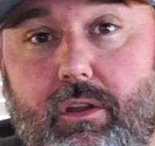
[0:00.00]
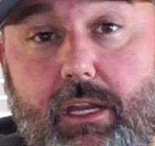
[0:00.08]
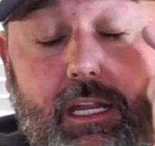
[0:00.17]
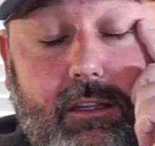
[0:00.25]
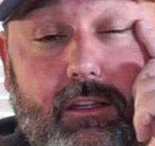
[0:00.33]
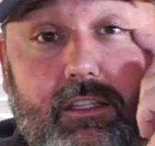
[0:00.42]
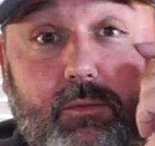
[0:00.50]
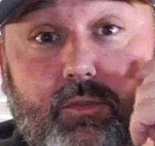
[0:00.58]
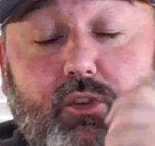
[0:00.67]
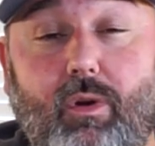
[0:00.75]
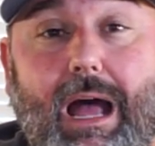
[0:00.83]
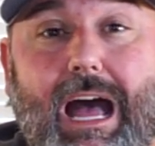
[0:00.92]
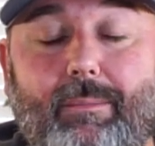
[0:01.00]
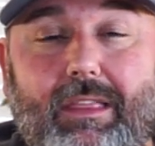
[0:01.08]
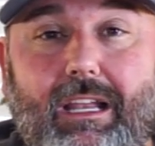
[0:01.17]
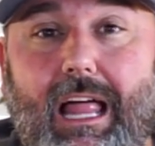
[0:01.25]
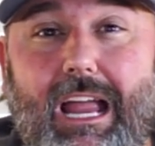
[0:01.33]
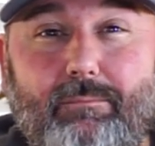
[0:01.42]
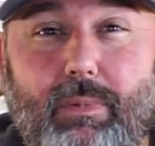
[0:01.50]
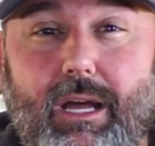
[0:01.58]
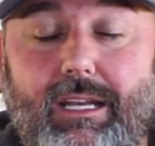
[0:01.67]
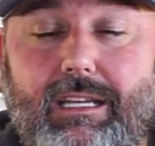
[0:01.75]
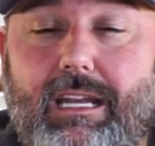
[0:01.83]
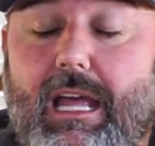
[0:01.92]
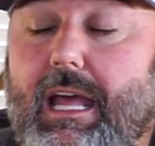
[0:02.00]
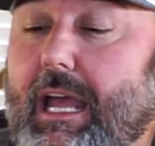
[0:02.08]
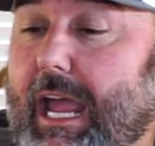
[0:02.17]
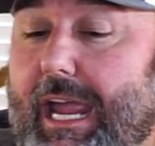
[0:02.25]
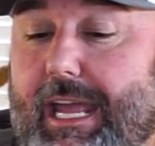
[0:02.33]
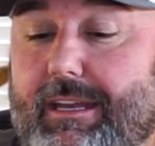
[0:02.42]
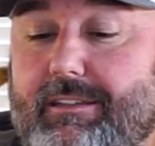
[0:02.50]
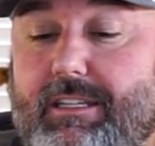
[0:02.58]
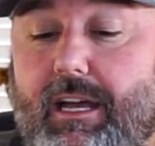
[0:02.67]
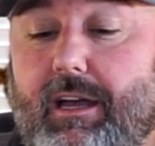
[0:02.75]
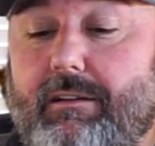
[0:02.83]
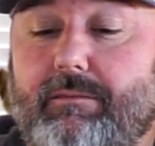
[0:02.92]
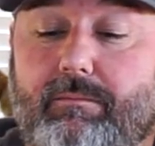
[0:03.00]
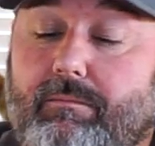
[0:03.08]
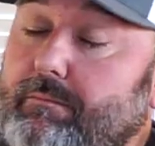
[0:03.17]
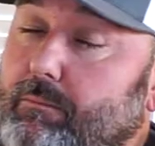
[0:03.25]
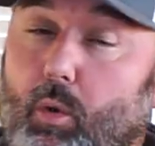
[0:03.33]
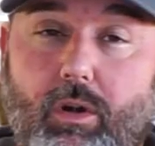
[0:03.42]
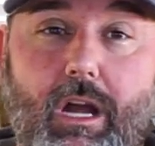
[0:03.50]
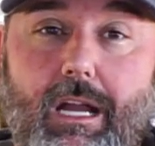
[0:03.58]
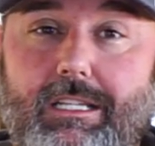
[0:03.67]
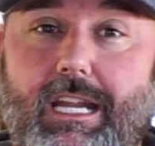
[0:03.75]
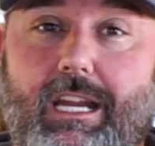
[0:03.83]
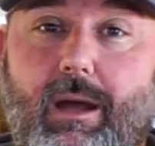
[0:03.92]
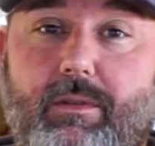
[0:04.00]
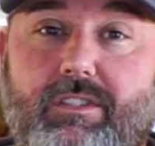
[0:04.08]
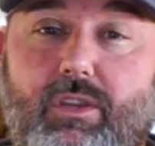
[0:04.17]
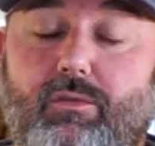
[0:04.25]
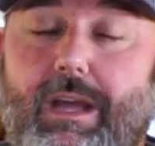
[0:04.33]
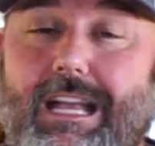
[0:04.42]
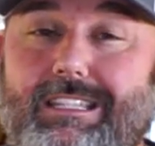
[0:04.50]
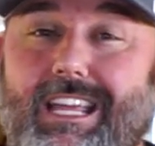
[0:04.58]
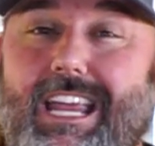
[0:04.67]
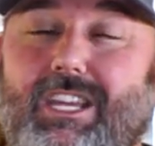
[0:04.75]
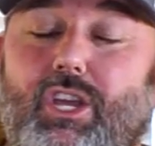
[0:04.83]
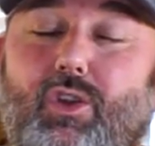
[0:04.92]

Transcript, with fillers: to hit the subscribe and the like button. And uh, more content coming soon, guys. Thank